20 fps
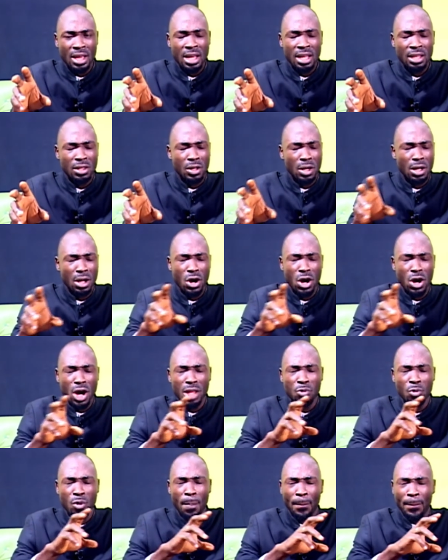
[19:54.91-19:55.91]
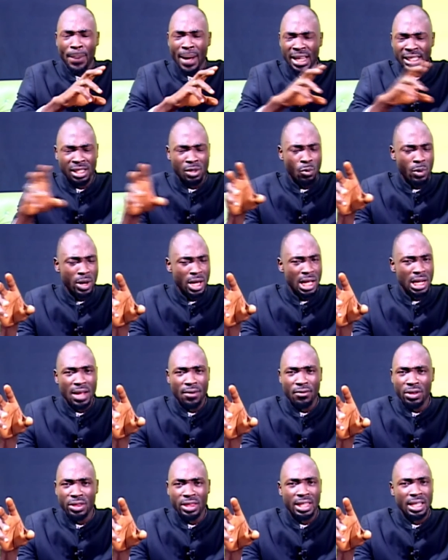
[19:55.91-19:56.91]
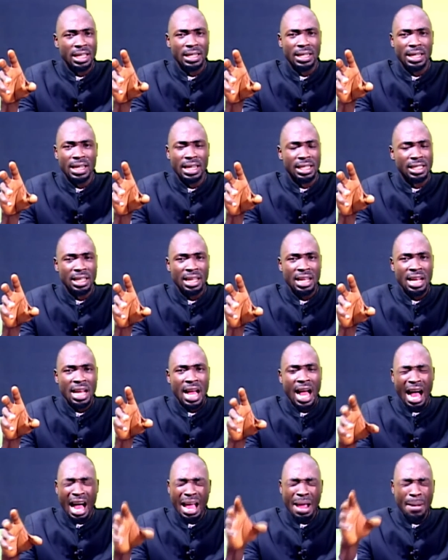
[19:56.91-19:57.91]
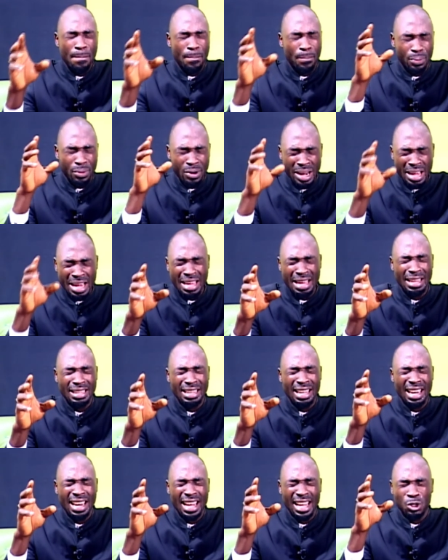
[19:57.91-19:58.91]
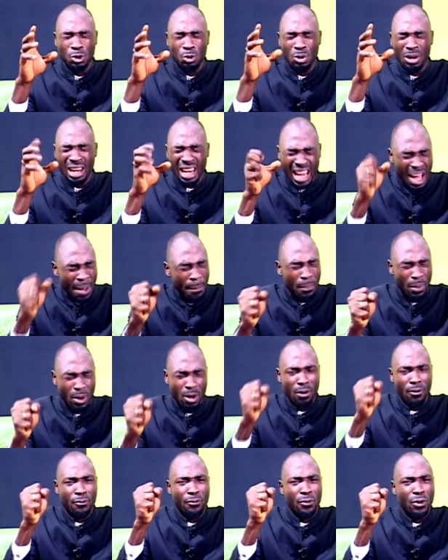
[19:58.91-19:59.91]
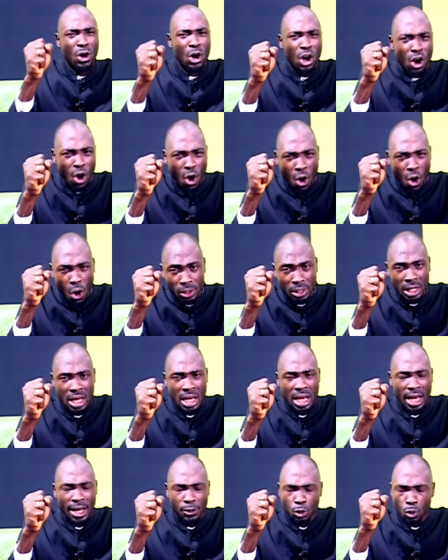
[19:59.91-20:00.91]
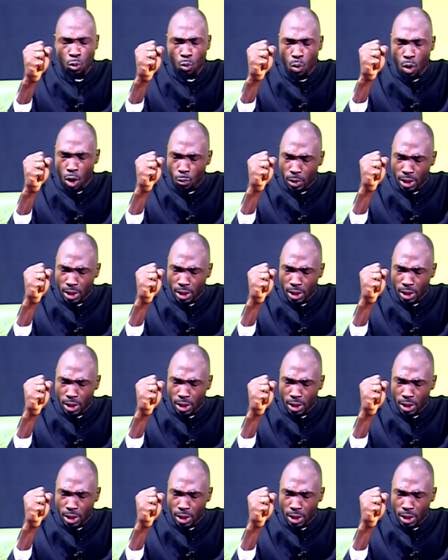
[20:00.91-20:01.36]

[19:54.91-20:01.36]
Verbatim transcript: The earth will pass away and everything in it. I pray that as you labor for God, as you walk